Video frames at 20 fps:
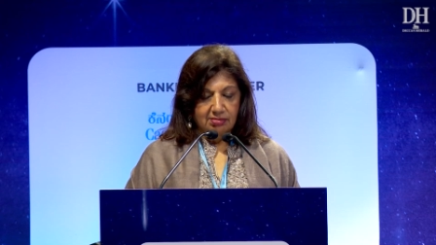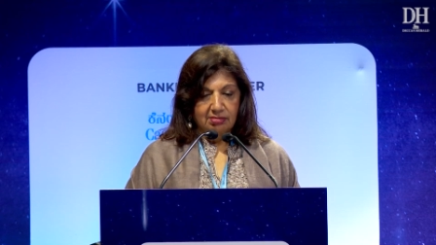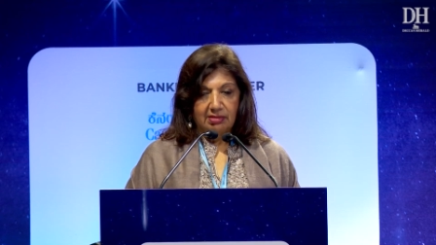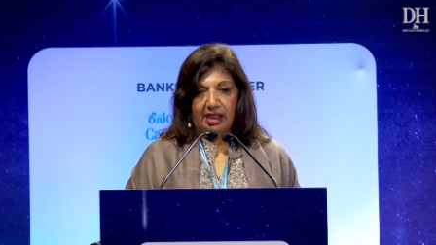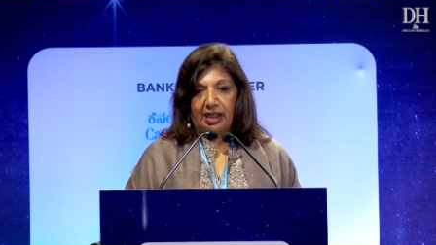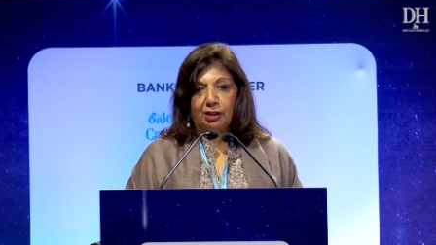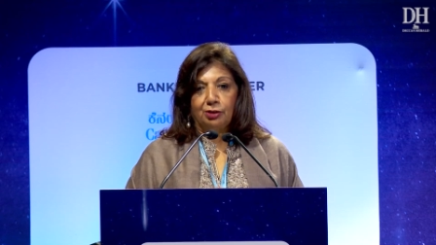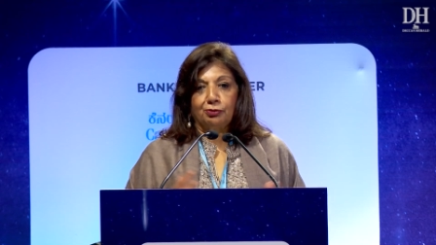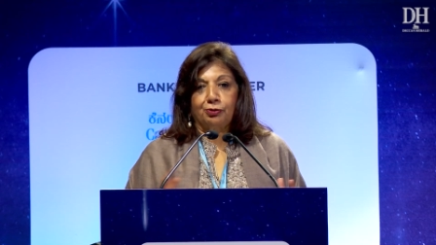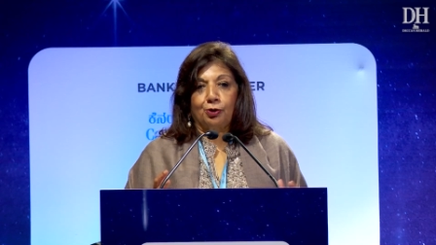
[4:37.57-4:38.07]

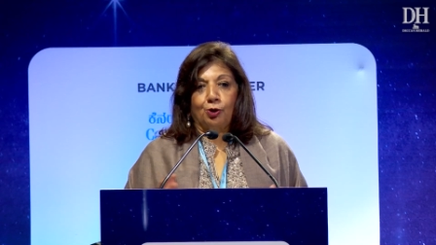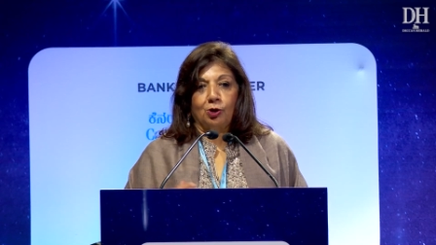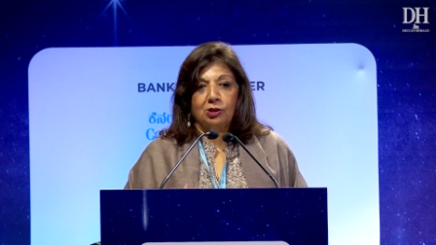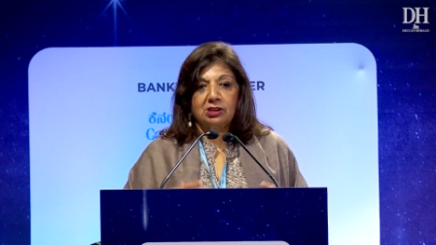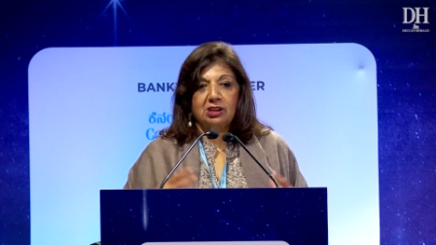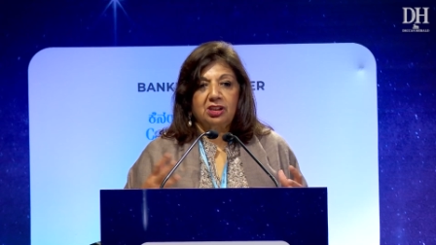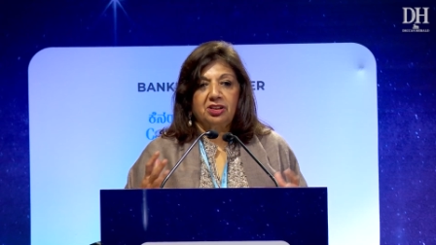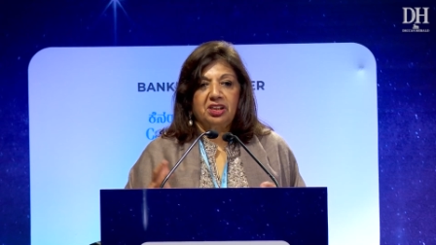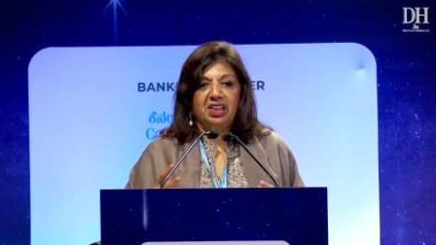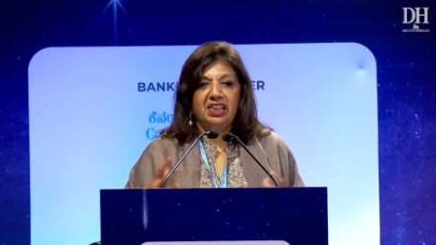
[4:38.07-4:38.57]
and of course,
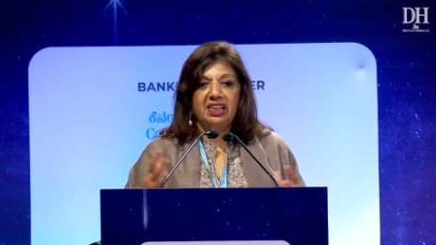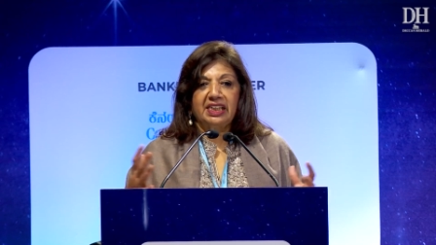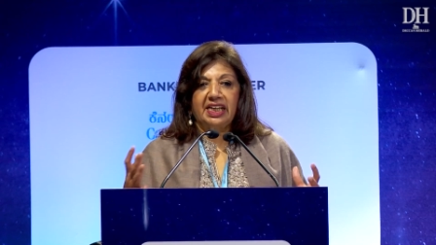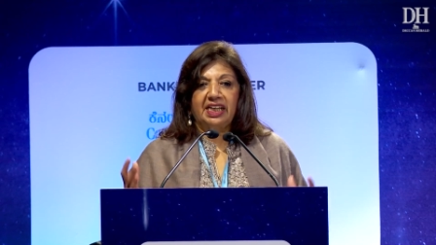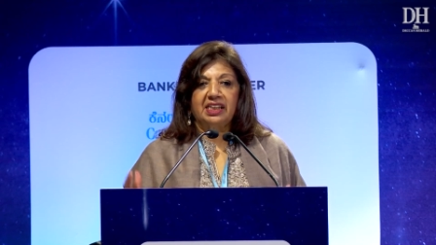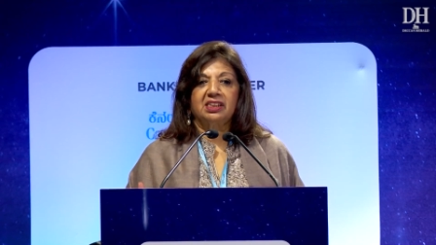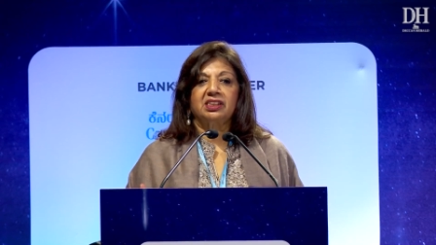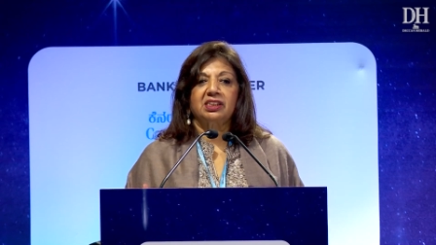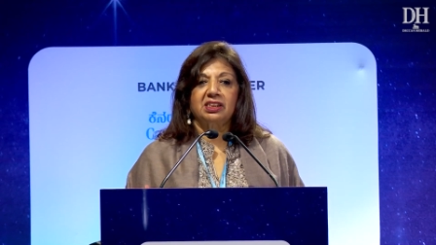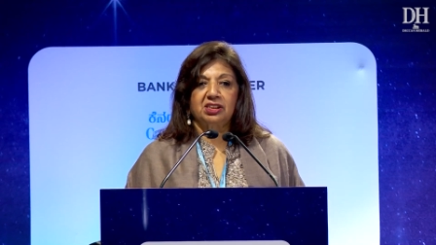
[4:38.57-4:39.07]
green
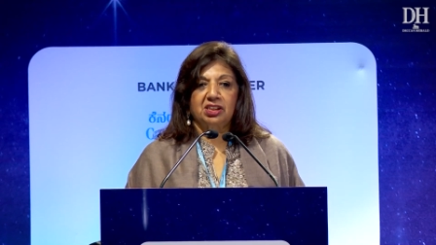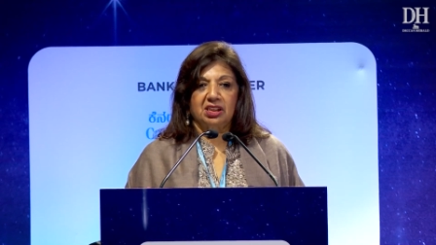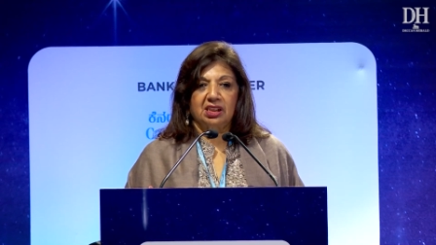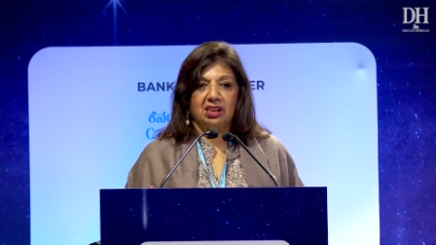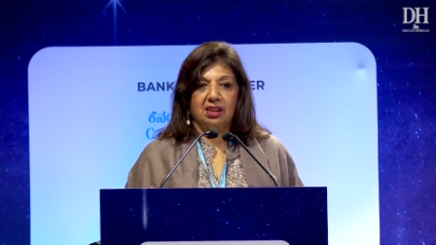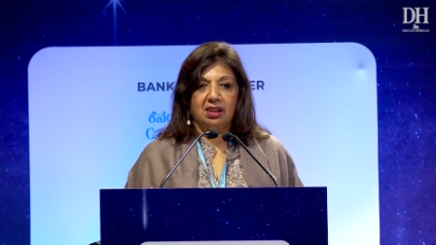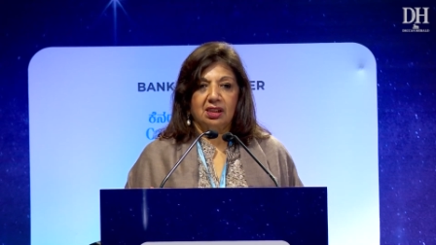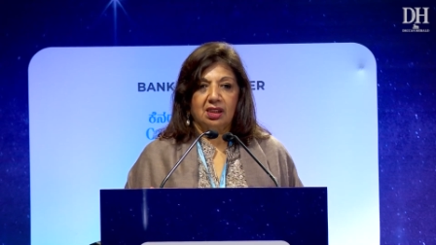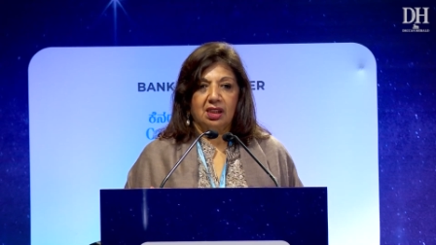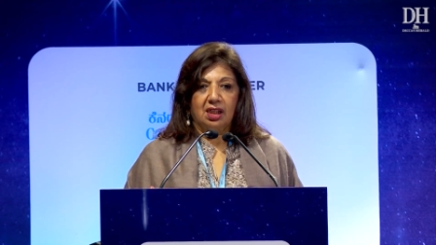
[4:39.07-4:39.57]
energy
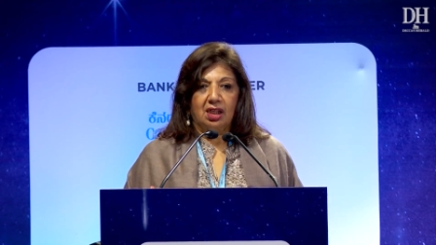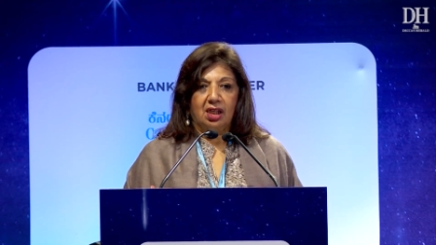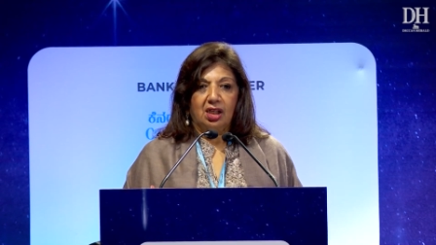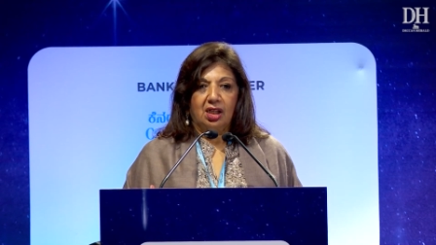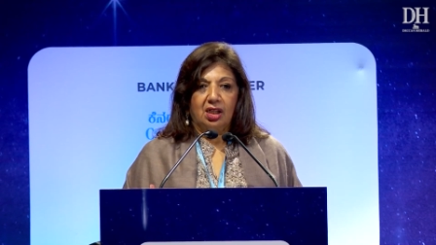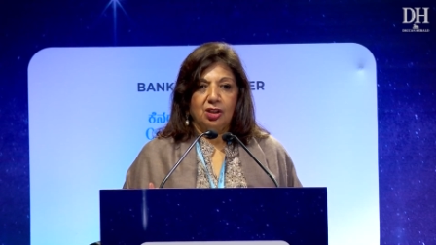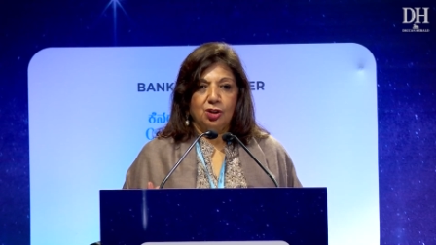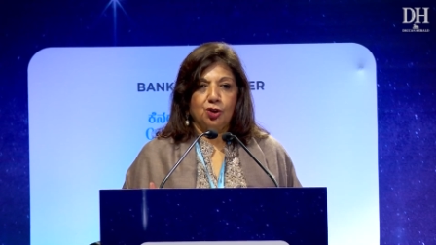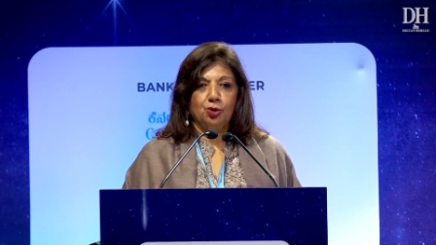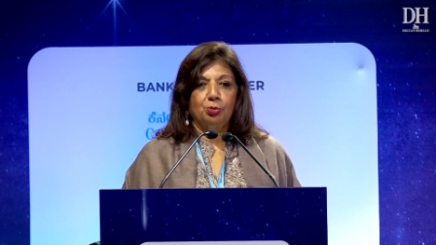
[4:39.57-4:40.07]

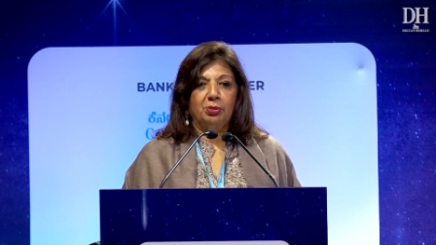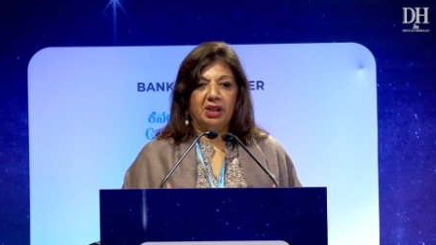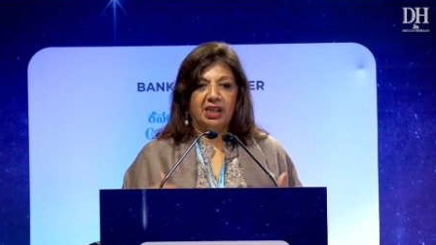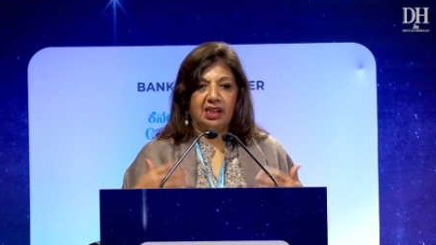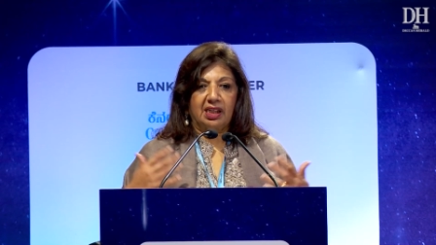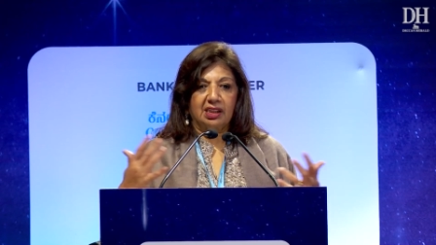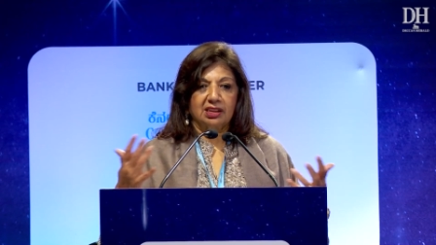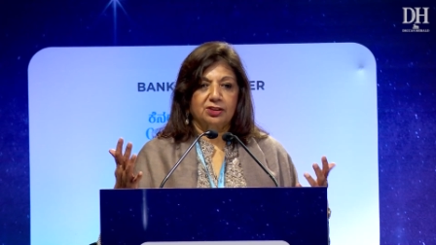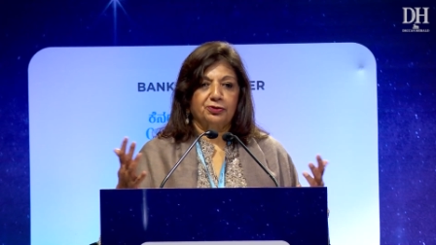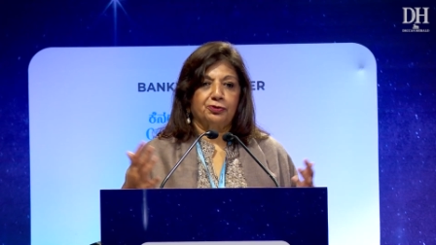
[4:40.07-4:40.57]
to make
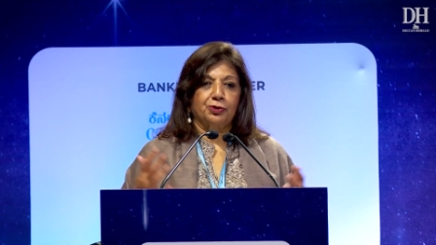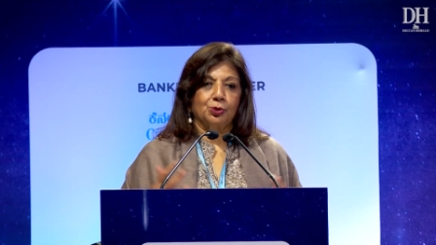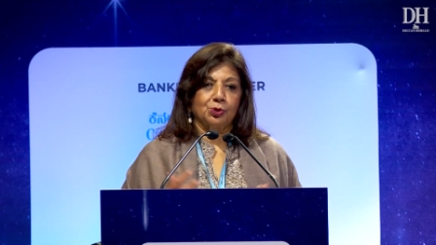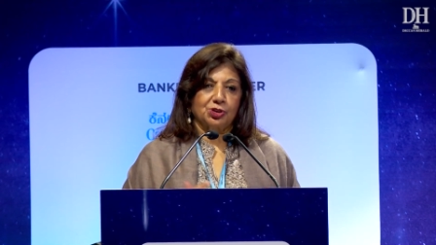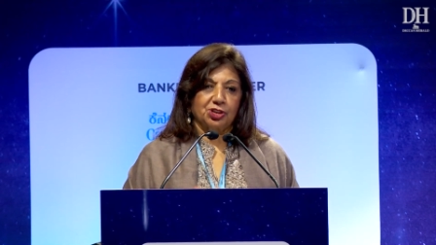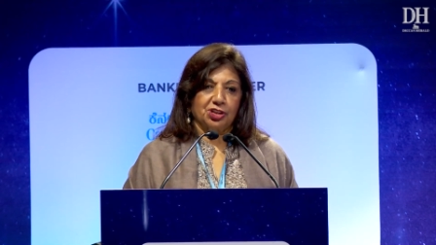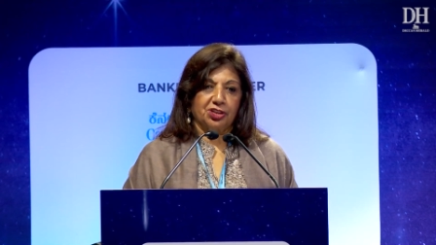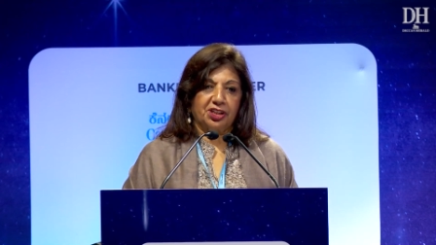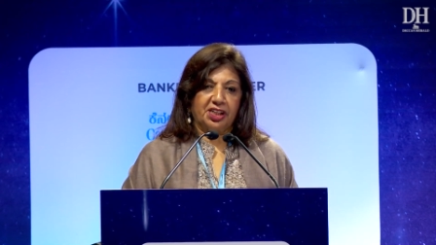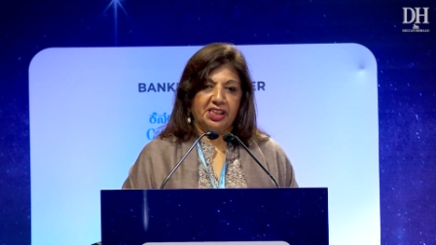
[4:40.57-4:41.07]
us
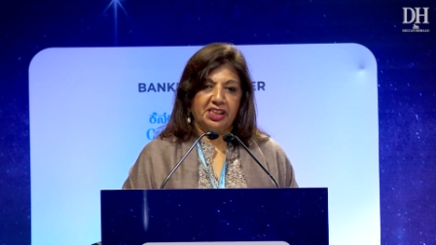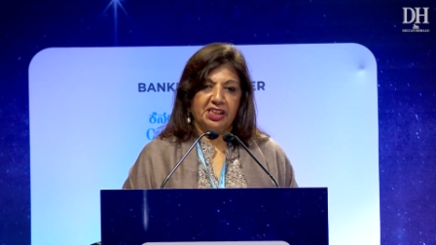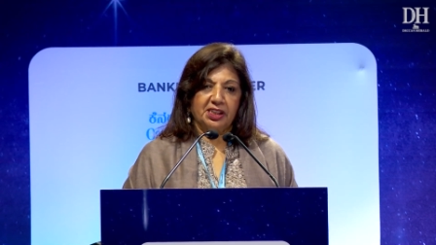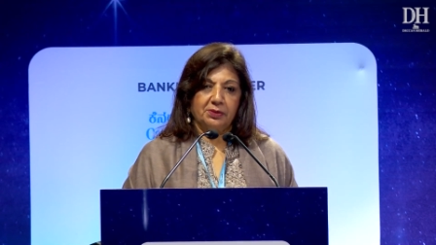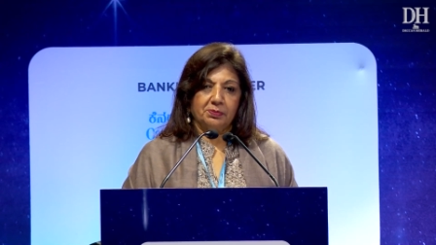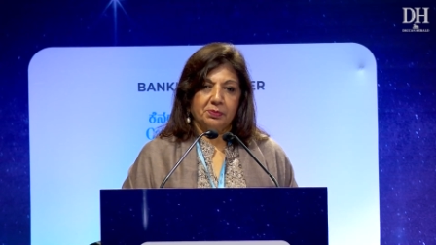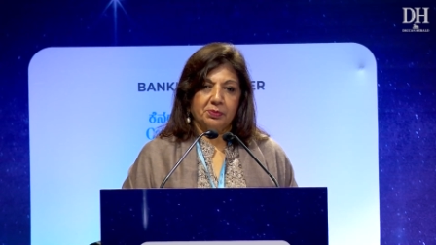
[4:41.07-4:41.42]
future ready.